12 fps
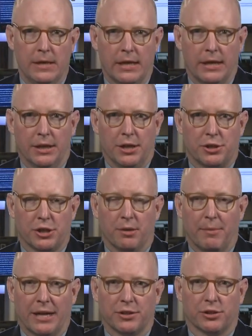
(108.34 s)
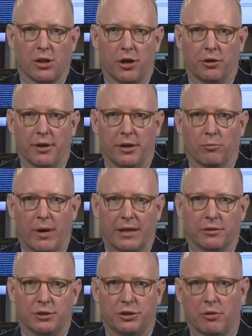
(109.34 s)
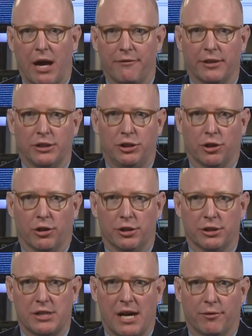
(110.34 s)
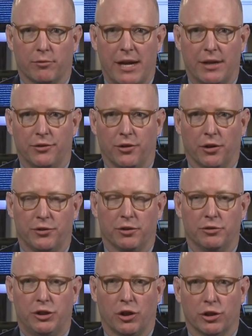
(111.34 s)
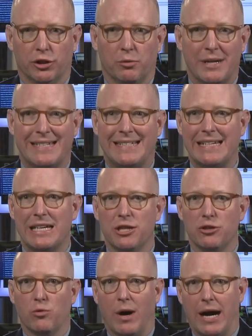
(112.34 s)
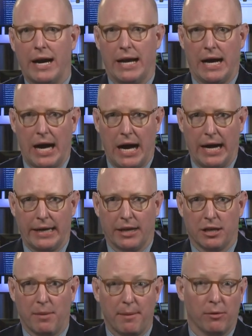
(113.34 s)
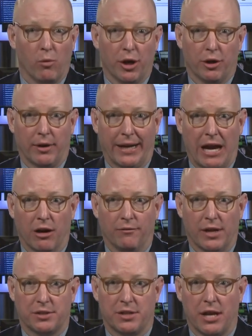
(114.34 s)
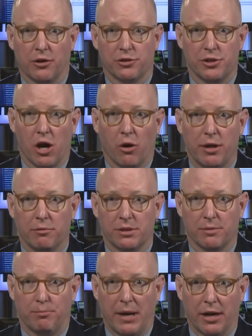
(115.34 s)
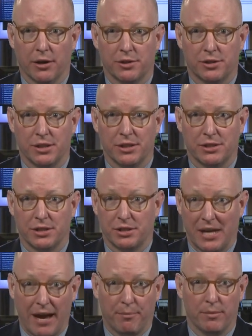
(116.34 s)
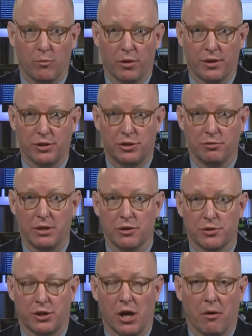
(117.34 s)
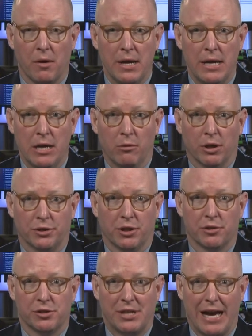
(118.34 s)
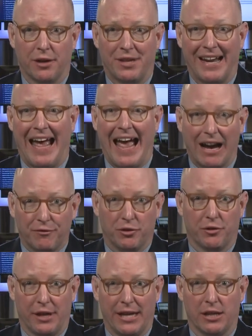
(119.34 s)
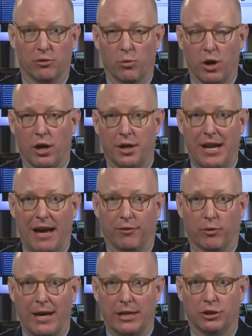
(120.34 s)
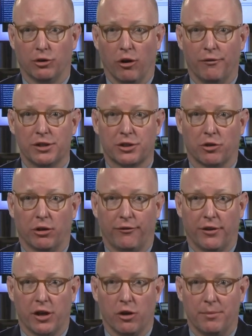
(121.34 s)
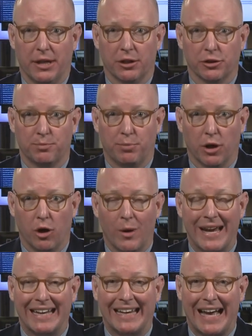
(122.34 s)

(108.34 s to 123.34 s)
In addition to manslaughter and reckless driving charges, Navarrete is also charged with DUII. Now, you may be wondering how investigators know he was impaired since this happened more than two years ago. Well, it turns out that after the hit and run, Navarrete drove his girlfriend home to Hillsboro and